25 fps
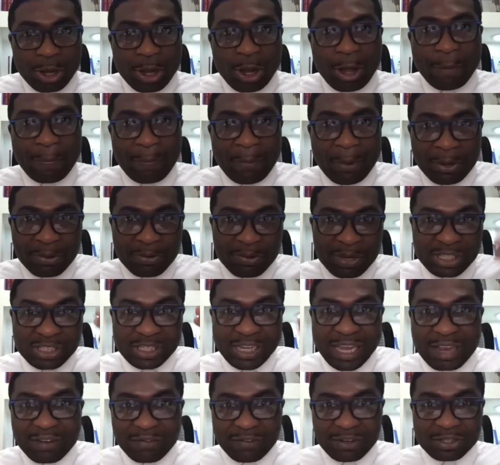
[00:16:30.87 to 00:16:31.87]
upon which
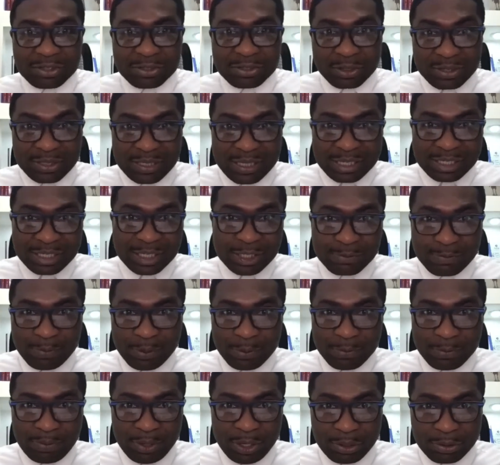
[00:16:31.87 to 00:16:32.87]
every success is
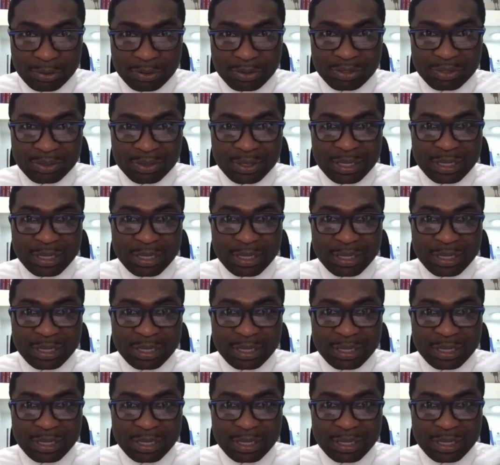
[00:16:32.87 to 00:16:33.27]
being built.